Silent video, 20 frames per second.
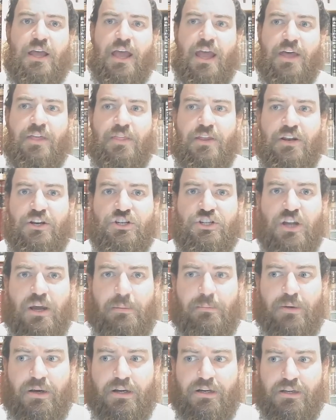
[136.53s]
and the
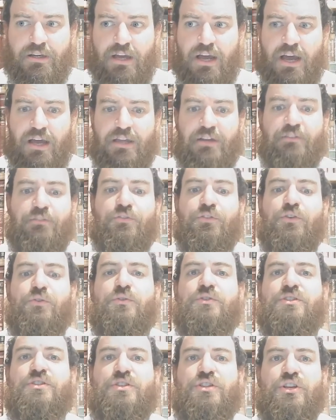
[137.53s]
neshama uh,
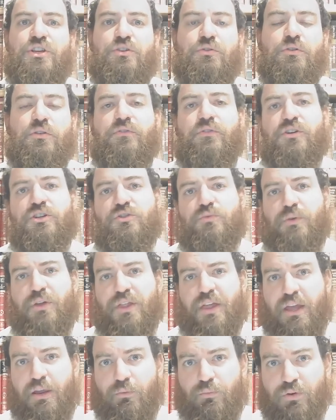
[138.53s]
infuses the universe
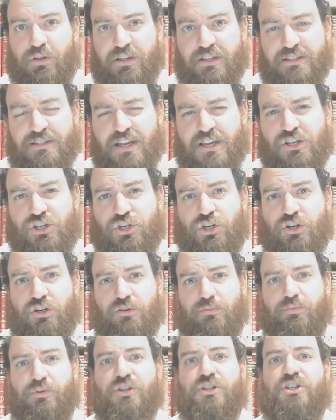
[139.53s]
with a realization and
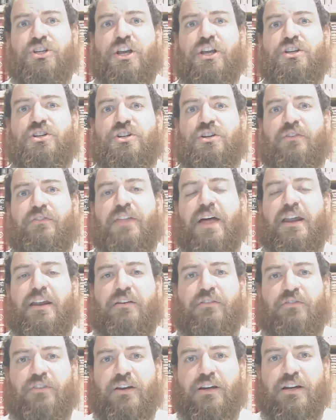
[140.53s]
appreciation of that
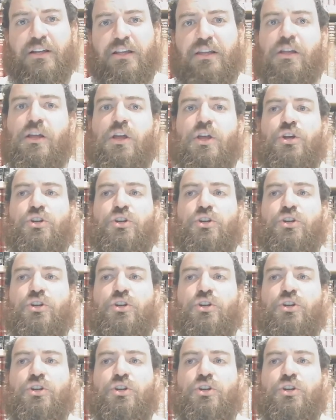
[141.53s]
infinity.